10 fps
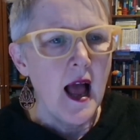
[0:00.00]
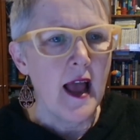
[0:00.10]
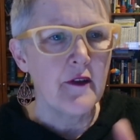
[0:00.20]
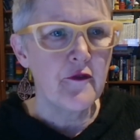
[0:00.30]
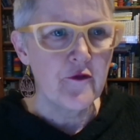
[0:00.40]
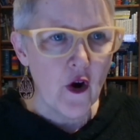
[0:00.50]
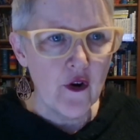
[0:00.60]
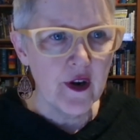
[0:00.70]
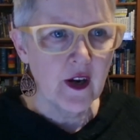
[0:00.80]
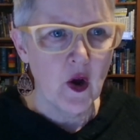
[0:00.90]
a
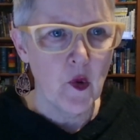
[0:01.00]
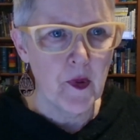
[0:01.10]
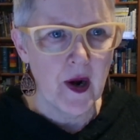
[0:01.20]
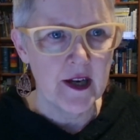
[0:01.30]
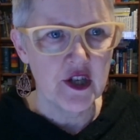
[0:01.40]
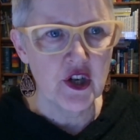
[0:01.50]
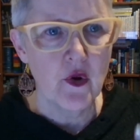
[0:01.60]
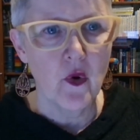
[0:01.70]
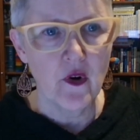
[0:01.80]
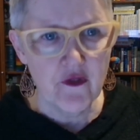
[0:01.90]
foreign
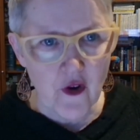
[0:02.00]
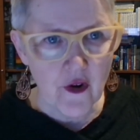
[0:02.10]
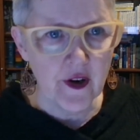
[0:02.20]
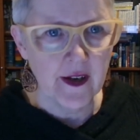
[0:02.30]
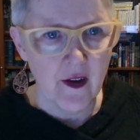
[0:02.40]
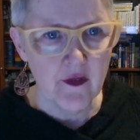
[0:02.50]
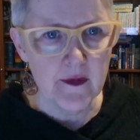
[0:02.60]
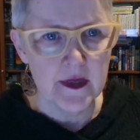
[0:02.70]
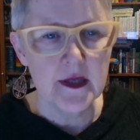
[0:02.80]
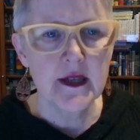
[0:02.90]
corporation or a foreign
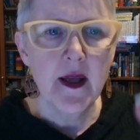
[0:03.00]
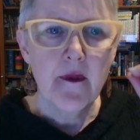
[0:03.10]
government